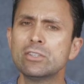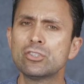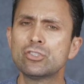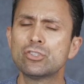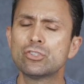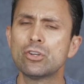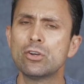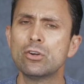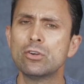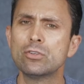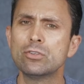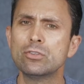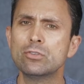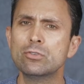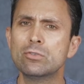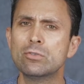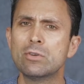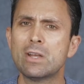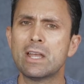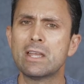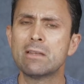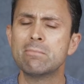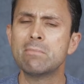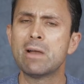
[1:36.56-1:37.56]
to show you
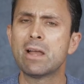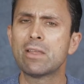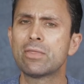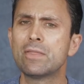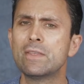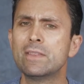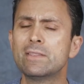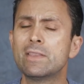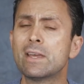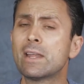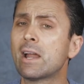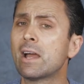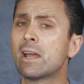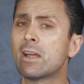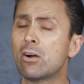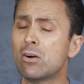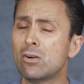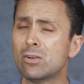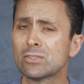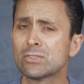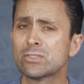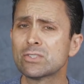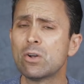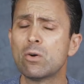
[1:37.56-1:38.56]
a method that I
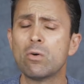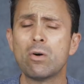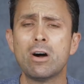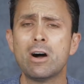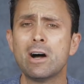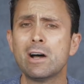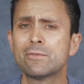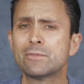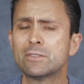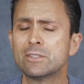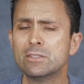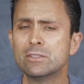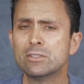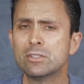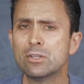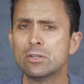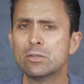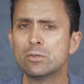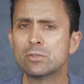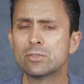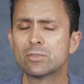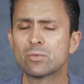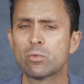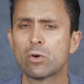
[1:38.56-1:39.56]
also often
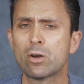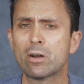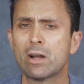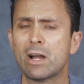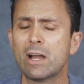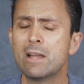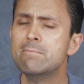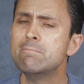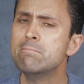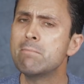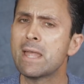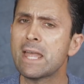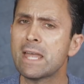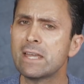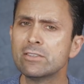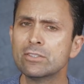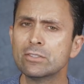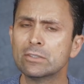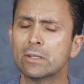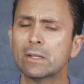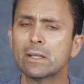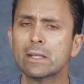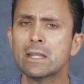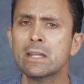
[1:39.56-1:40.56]
use where I
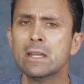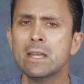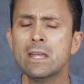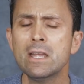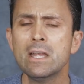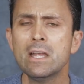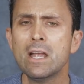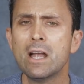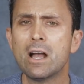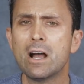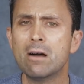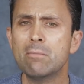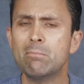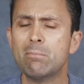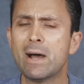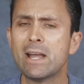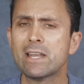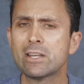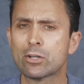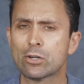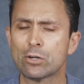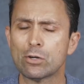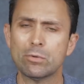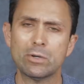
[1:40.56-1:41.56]
manually
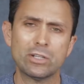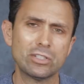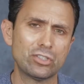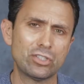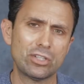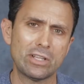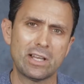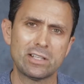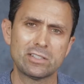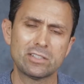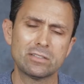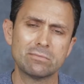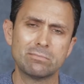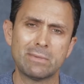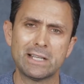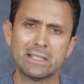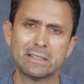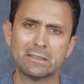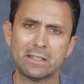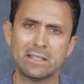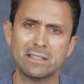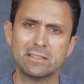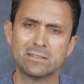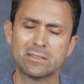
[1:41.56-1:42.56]
micro-adjust my
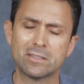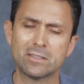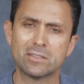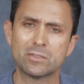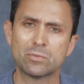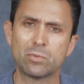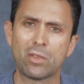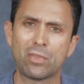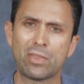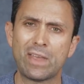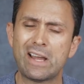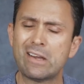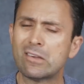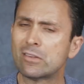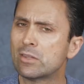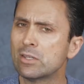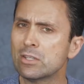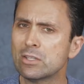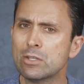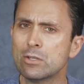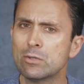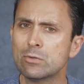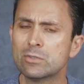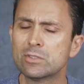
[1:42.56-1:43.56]
lenses without the
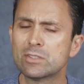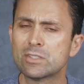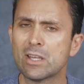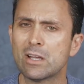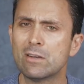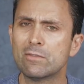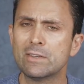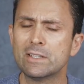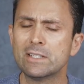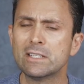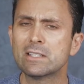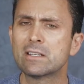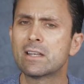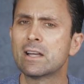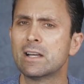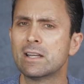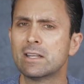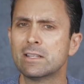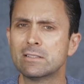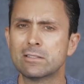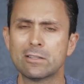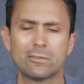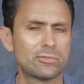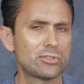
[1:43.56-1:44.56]
use of any
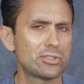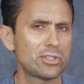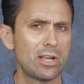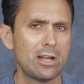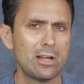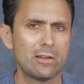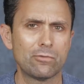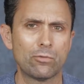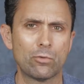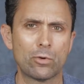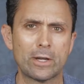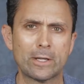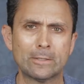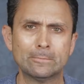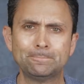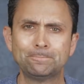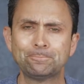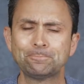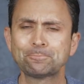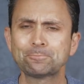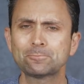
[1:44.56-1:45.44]
kind of software